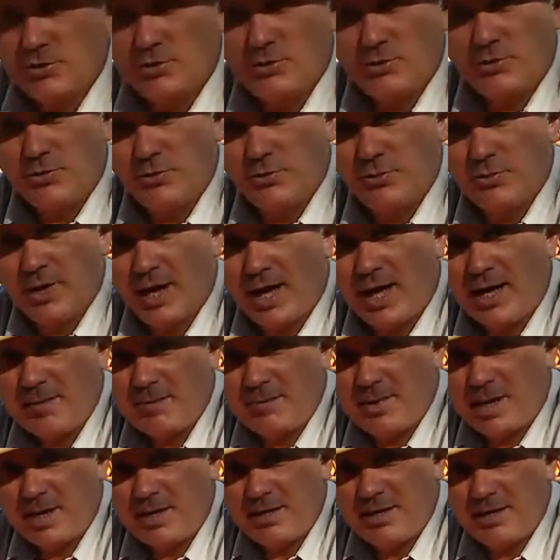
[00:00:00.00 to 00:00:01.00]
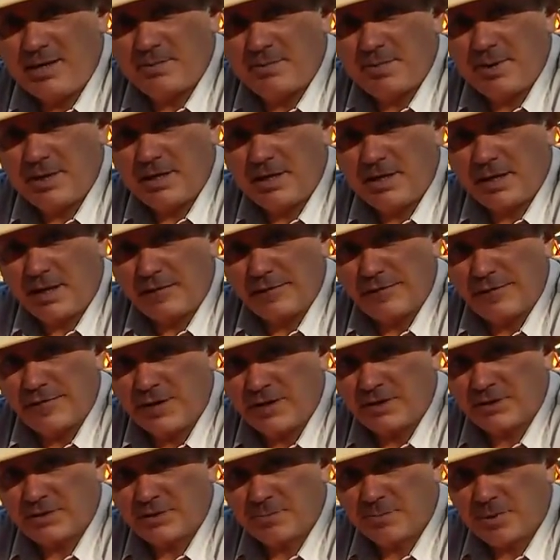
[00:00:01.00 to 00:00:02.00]
Do you not mind it being a
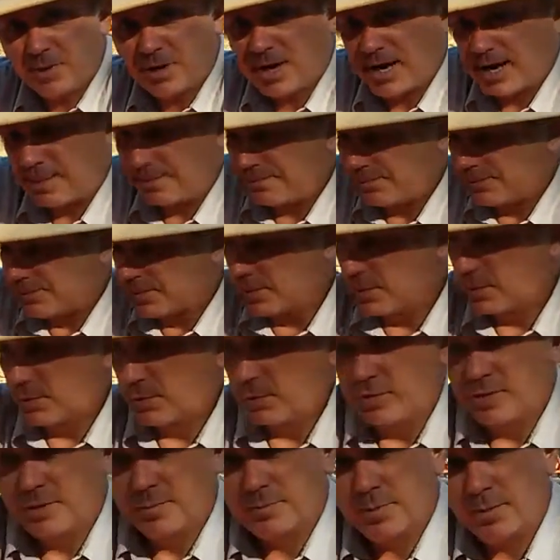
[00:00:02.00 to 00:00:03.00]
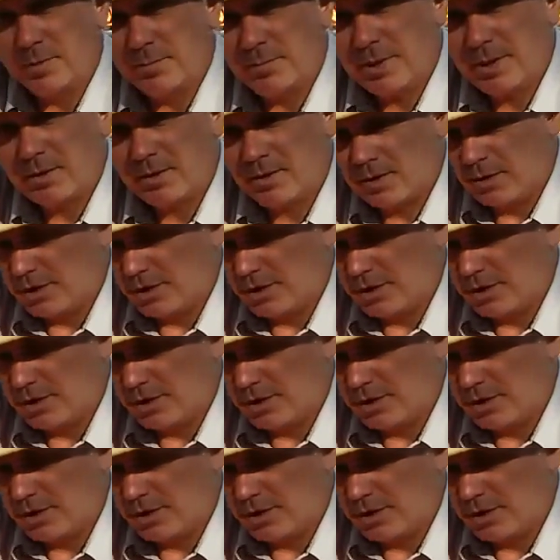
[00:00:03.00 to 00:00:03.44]
fixed prop with a propel,